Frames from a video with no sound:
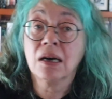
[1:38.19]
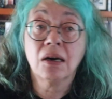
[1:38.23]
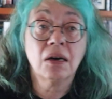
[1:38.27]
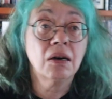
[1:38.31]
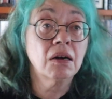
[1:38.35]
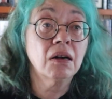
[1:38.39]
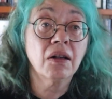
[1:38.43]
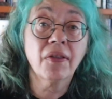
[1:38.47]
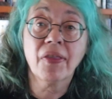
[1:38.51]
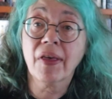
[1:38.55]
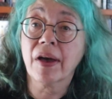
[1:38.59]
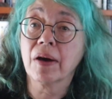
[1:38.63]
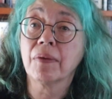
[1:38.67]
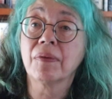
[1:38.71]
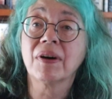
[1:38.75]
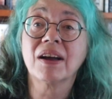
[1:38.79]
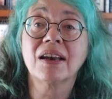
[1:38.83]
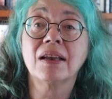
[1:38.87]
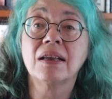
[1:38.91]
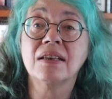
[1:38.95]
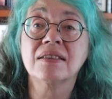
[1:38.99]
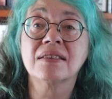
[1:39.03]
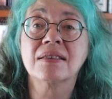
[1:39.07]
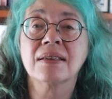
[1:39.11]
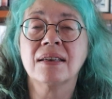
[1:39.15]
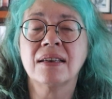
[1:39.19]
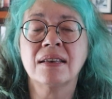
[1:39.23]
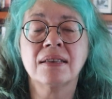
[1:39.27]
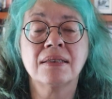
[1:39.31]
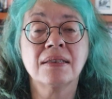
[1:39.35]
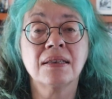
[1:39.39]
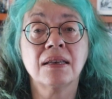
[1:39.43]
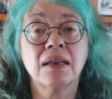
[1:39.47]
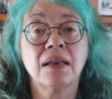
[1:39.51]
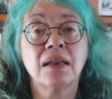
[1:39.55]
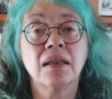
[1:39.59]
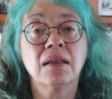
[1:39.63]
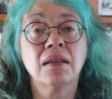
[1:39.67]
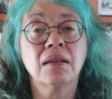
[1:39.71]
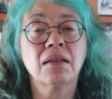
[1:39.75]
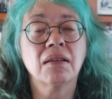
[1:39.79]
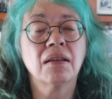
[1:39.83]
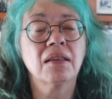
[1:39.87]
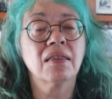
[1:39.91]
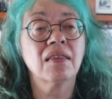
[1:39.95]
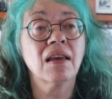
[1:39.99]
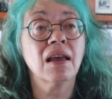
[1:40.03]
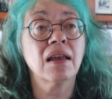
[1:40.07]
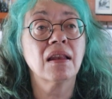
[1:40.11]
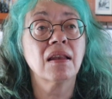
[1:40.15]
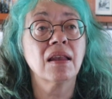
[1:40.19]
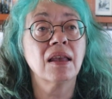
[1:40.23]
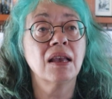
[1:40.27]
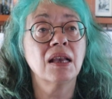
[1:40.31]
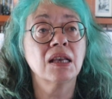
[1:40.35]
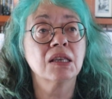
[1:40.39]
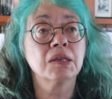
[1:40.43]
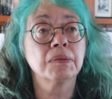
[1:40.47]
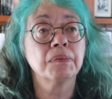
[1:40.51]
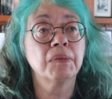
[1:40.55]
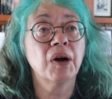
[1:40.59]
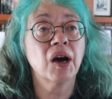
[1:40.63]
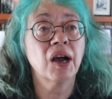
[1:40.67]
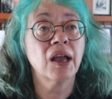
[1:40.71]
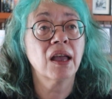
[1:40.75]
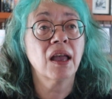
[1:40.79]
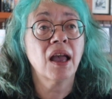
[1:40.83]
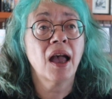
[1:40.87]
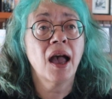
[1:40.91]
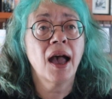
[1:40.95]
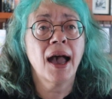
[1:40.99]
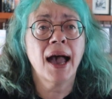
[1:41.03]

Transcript: Oh, that one is easy. That is my